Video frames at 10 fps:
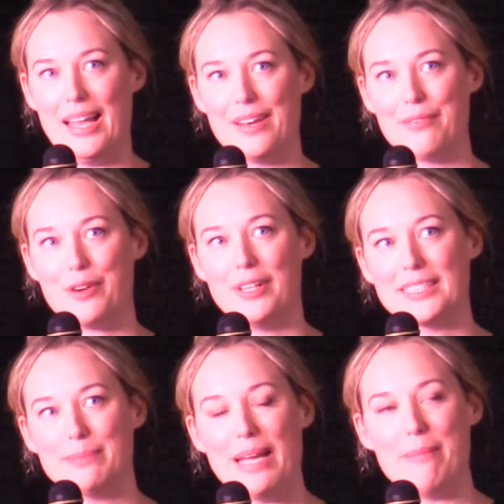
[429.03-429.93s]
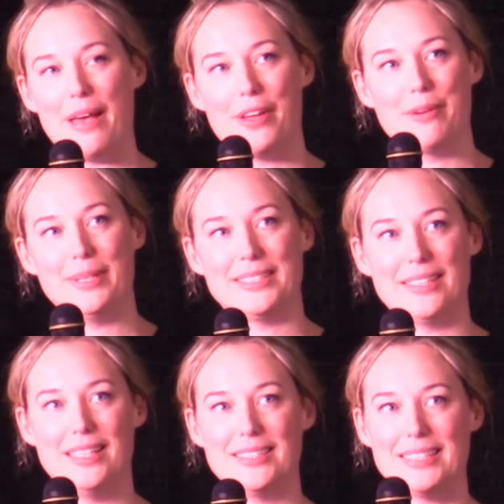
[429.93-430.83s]
And of course my mother was
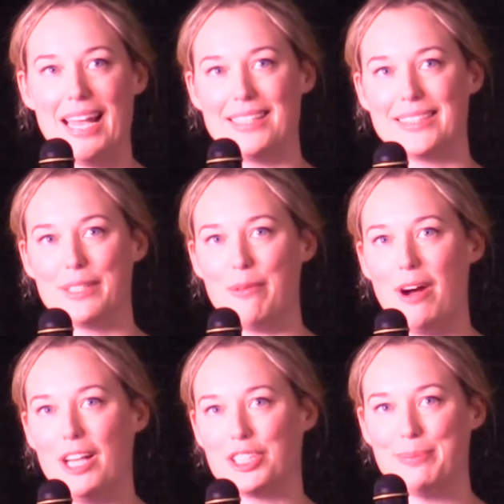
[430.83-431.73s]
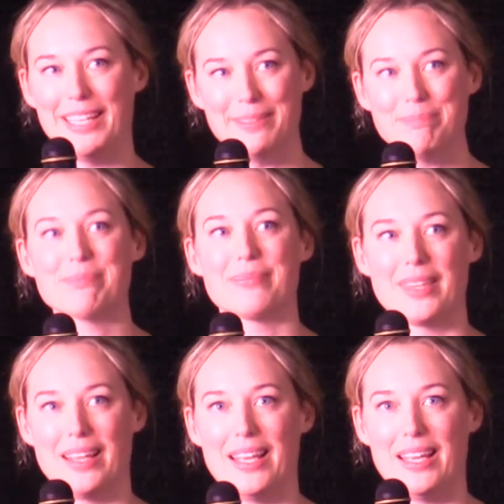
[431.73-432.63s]
in the stands to watch me.
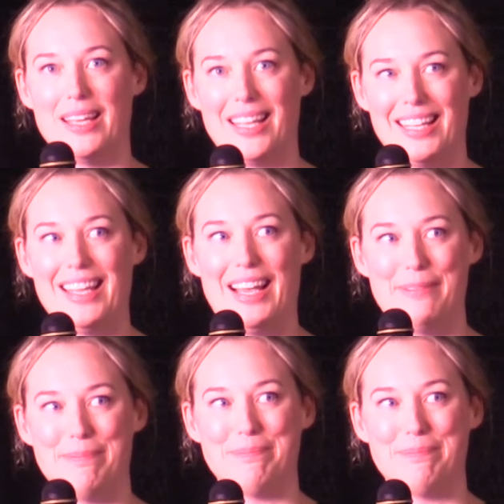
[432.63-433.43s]
Yeah.